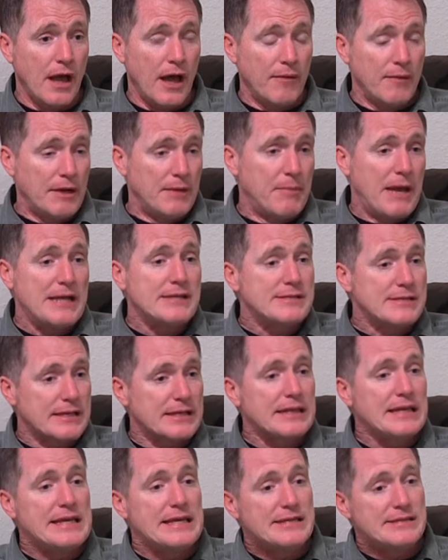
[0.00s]
I mean,
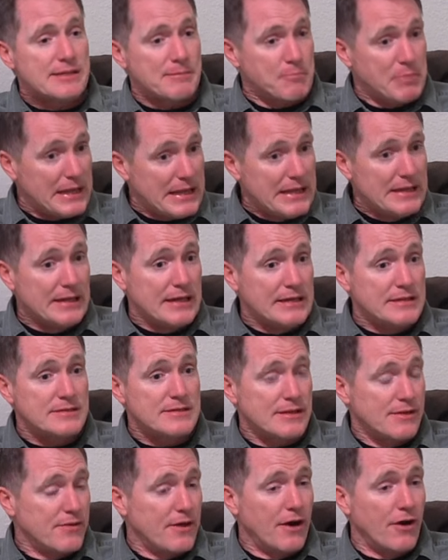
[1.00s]
basically, he's appealing
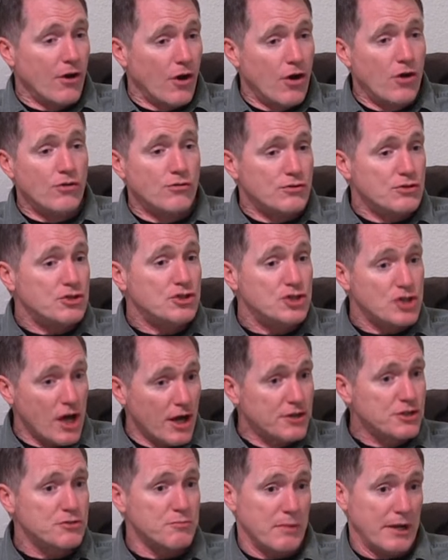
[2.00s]
to their own
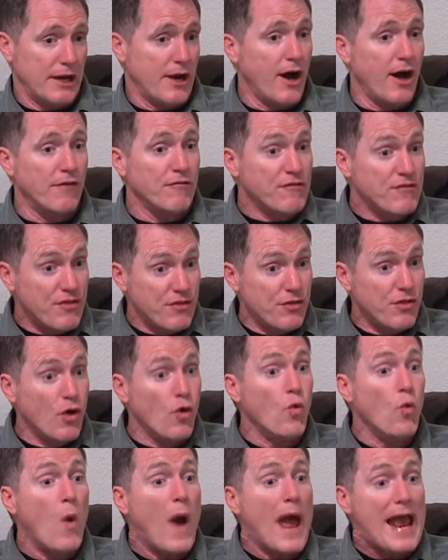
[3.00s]
judgment of the
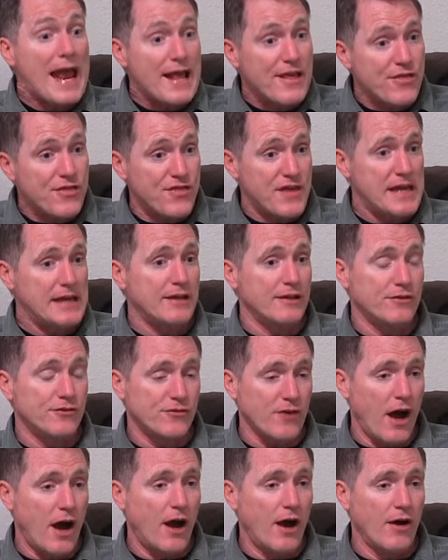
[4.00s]
way
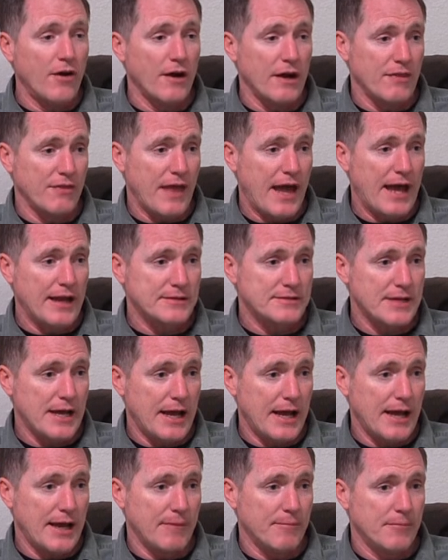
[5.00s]
things are at that
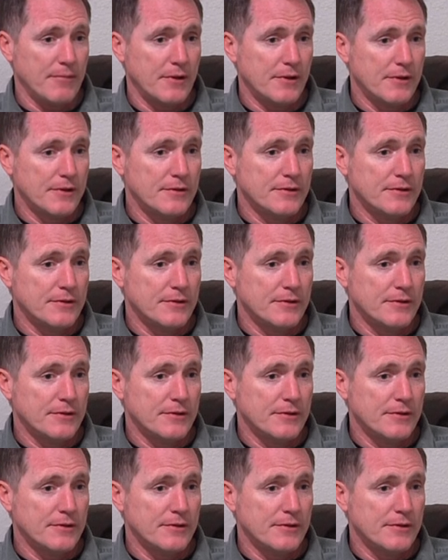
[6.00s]
time.